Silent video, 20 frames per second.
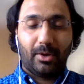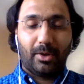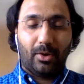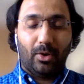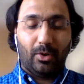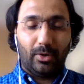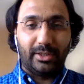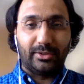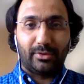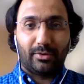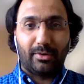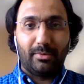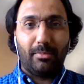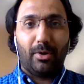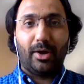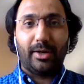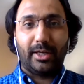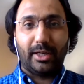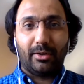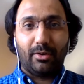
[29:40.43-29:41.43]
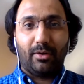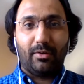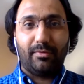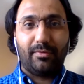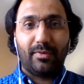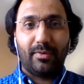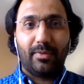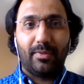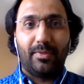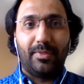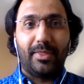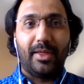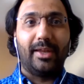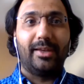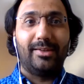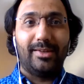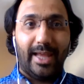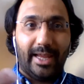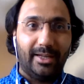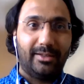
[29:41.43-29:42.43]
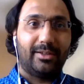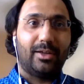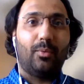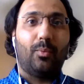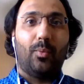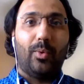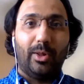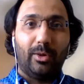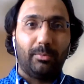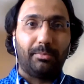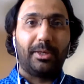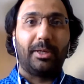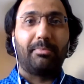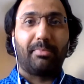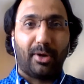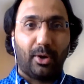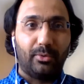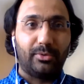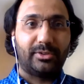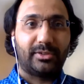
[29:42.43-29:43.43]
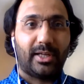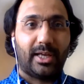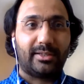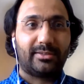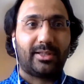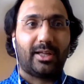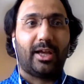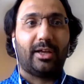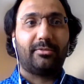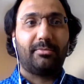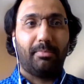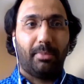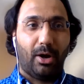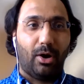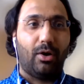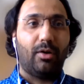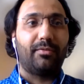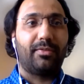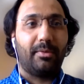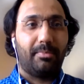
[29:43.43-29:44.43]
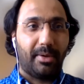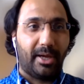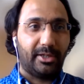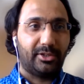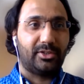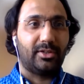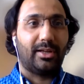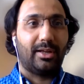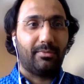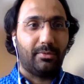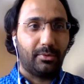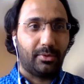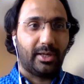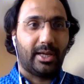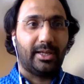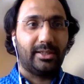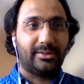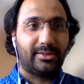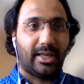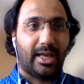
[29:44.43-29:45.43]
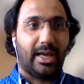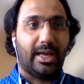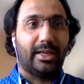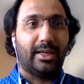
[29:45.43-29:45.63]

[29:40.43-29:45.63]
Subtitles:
colleagues are reminded of their data will be processed as part of the patient level data set.